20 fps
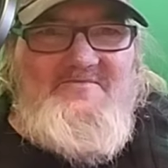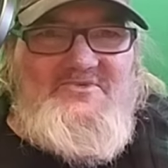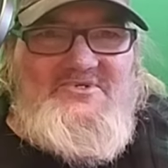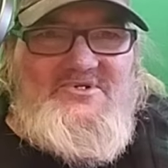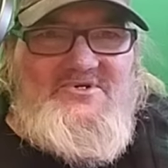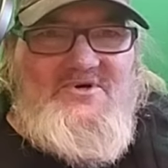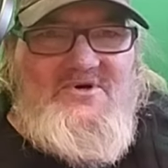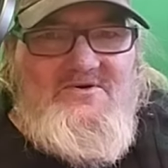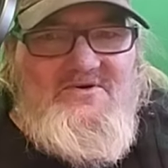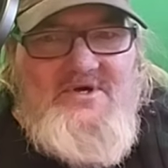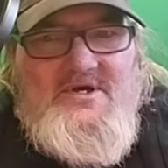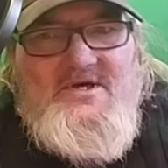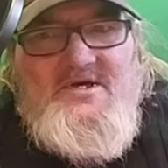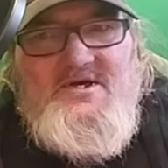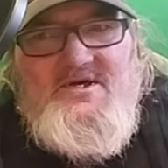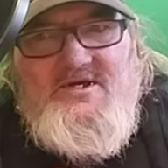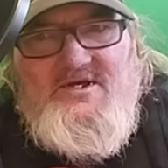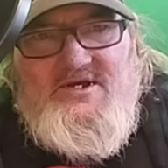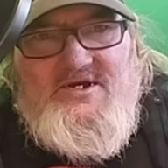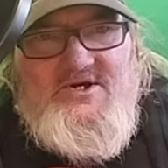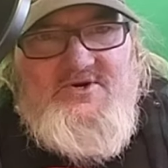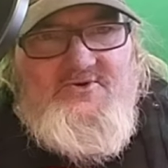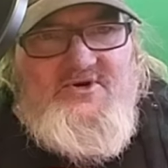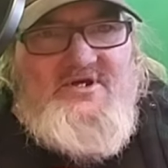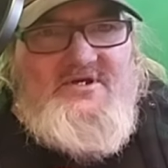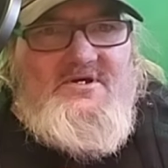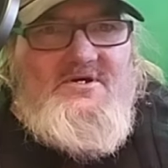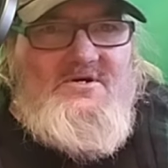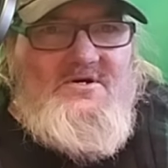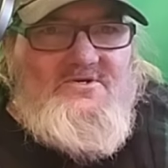So here he
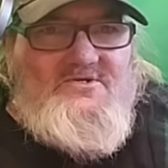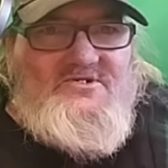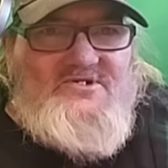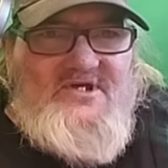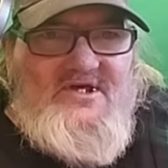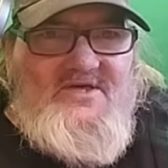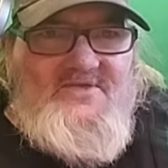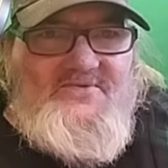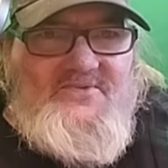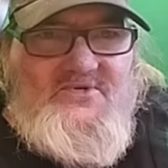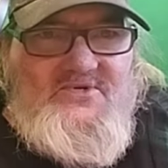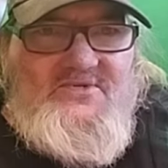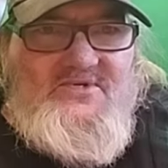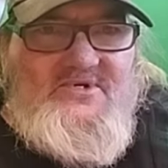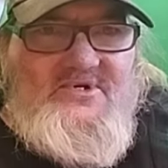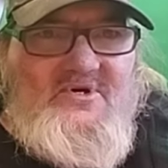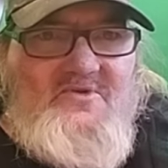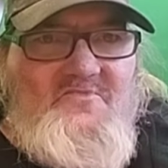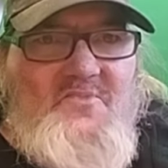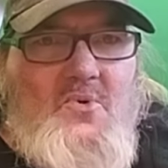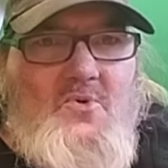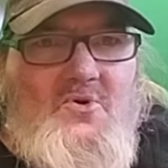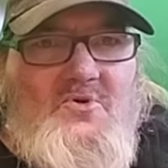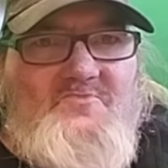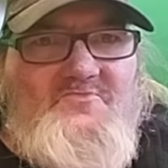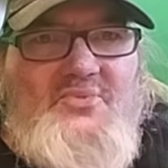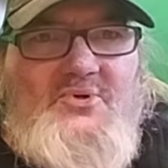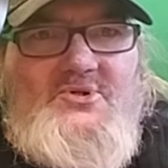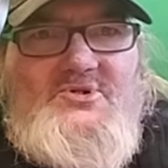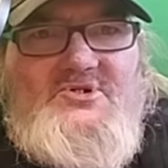goes down through the
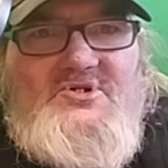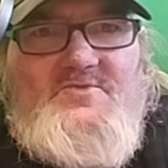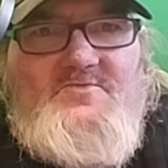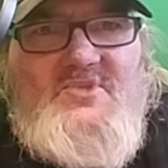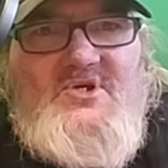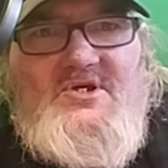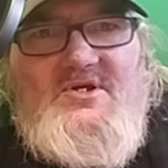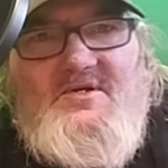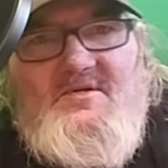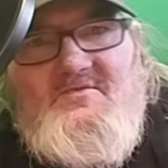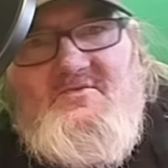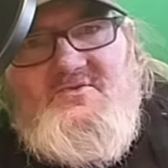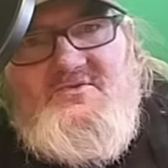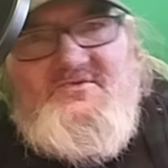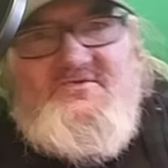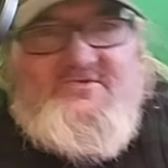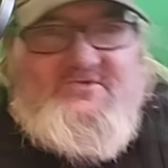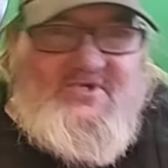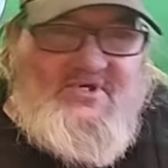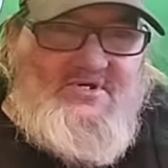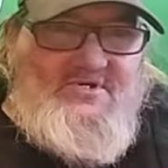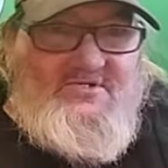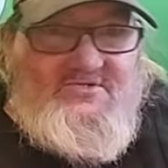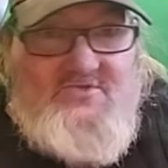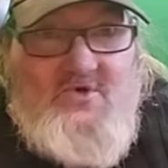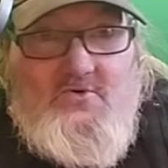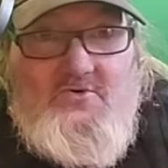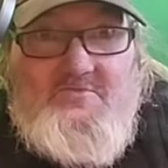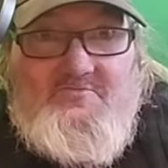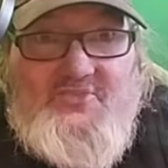airport pushing me, and he's
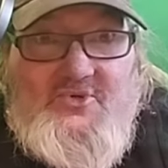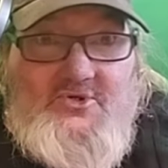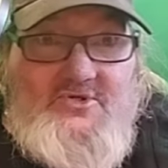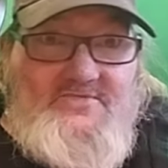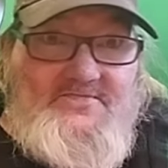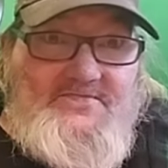going pretty